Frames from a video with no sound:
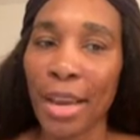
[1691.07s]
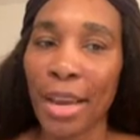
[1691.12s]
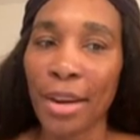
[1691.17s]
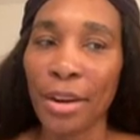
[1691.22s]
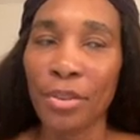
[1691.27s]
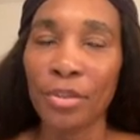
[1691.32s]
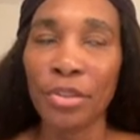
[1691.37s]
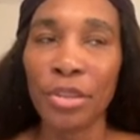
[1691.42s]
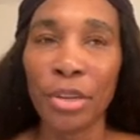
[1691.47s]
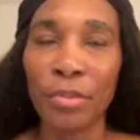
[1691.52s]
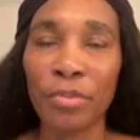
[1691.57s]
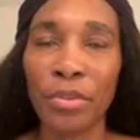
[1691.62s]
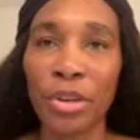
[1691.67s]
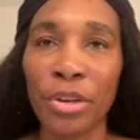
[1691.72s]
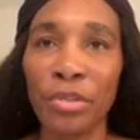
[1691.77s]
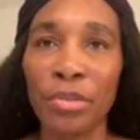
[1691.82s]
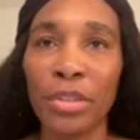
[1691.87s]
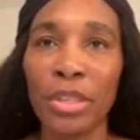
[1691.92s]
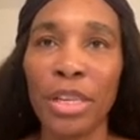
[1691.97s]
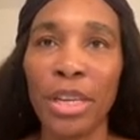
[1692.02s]
I know
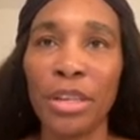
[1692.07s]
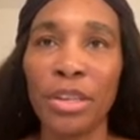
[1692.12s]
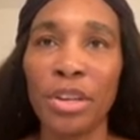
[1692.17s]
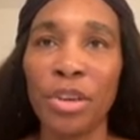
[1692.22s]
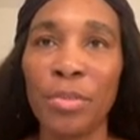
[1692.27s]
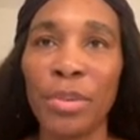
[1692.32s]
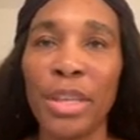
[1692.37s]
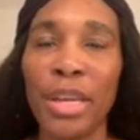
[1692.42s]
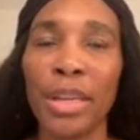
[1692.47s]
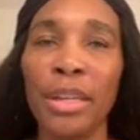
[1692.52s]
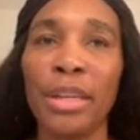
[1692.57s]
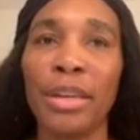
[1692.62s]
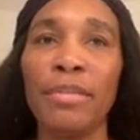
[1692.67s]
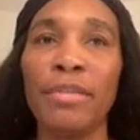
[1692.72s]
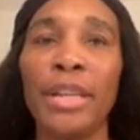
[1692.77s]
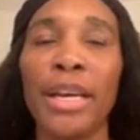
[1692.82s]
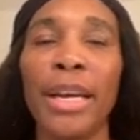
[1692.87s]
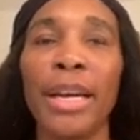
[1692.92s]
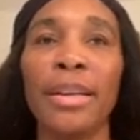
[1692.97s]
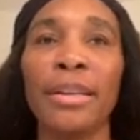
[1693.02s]
someone who told me they
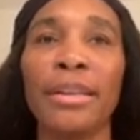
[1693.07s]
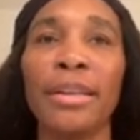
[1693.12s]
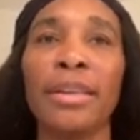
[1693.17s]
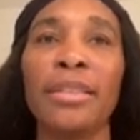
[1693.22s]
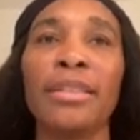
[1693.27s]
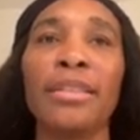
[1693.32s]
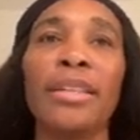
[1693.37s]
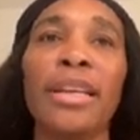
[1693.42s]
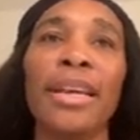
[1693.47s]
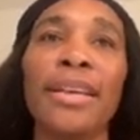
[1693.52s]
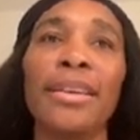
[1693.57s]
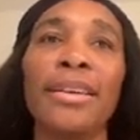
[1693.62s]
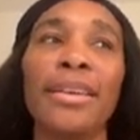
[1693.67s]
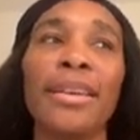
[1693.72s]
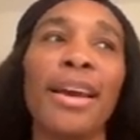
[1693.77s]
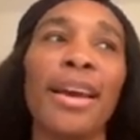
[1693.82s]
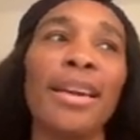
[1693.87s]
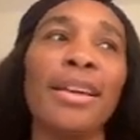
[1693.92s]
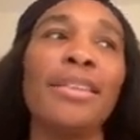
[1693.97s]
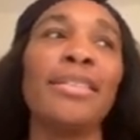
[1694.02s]
loved that, and I was like,
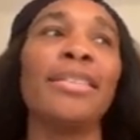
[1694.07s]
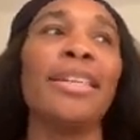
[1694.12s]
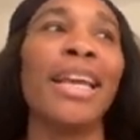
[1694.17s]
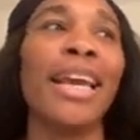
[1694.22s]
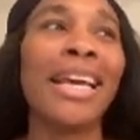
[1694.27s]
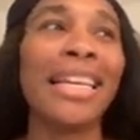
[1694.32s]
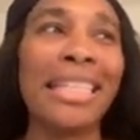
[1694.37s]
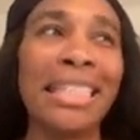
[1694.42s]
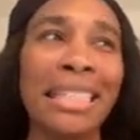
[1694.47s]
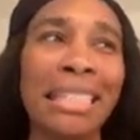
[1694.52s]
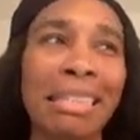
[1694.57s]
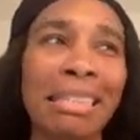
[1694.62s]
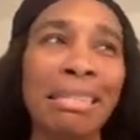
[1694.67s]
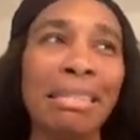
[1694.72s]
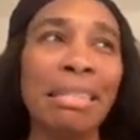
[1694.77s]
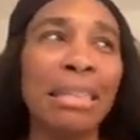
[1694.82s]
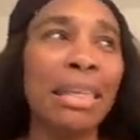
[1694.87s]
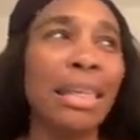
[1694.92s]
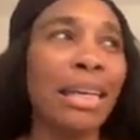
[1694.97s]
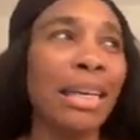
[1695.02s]
I didn't say I
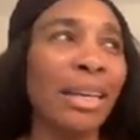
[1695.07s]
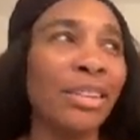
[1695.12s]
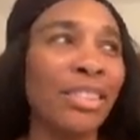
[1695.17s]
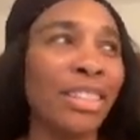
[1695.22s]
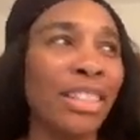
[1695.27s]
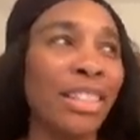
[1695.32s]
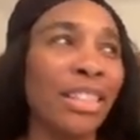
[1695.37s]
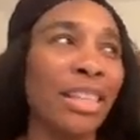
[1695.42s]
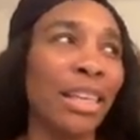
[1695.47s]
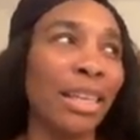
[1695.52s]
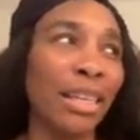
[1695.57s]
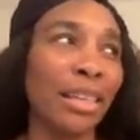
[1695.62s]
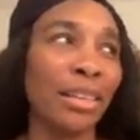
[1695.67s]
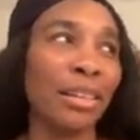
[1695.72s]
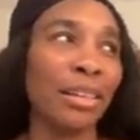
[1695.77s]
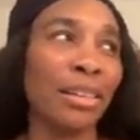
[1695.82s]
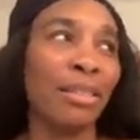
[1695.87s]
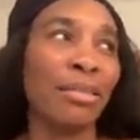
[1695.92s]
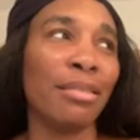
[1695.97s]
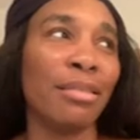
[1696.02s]
didn't. I was just
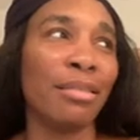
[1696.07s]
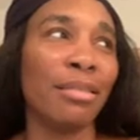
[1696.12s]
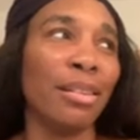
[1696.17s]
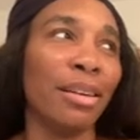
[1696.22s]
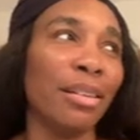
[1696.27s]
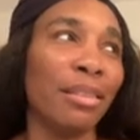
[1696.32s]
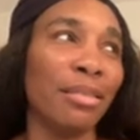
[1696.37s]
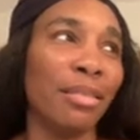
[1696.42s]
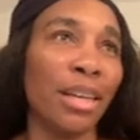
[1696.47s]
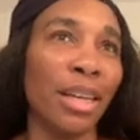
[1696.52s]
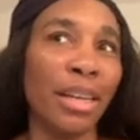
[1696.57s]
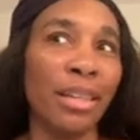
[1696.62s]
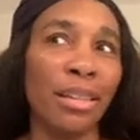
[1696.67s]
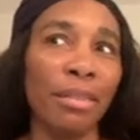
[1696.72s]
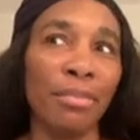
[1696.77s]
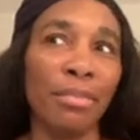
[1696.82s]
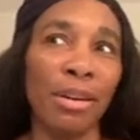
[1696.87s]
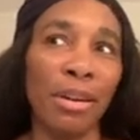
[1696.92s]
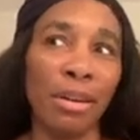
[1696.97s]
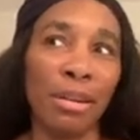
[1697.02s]
thinking, oh, I don't like
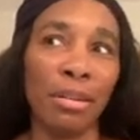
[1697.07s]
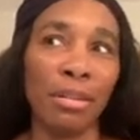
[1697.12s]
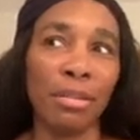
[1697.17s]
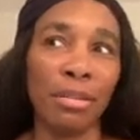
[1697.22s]
the burn.